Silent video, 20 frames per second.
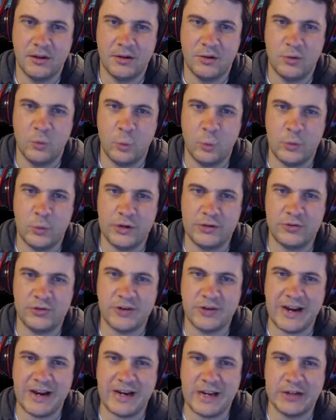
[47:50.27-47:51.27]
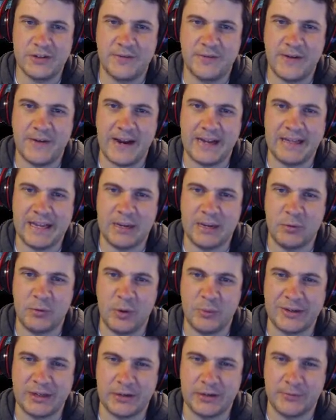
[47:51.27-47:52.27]
We'll try not to violate what
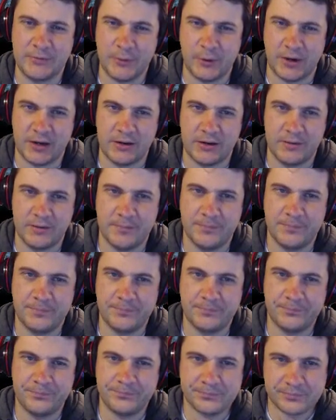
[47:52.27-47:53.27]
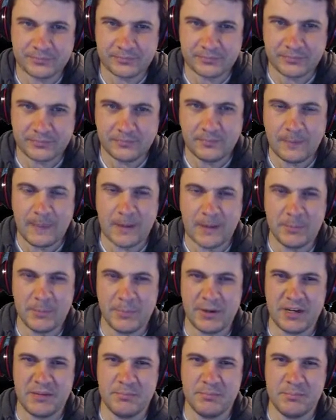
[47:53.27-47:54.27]
we can avoid.
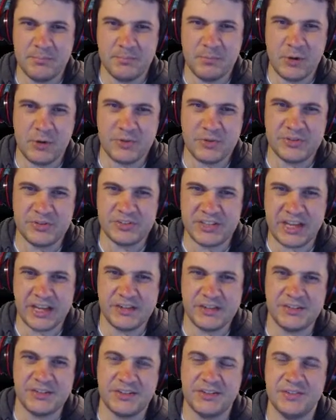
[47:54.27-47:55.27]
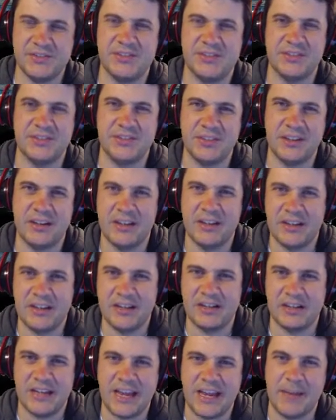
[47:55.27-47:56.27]
But in most cases,
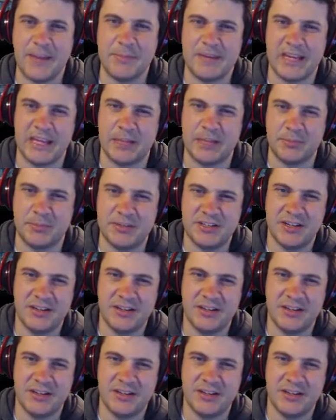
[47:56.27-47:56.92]
it can't be helped.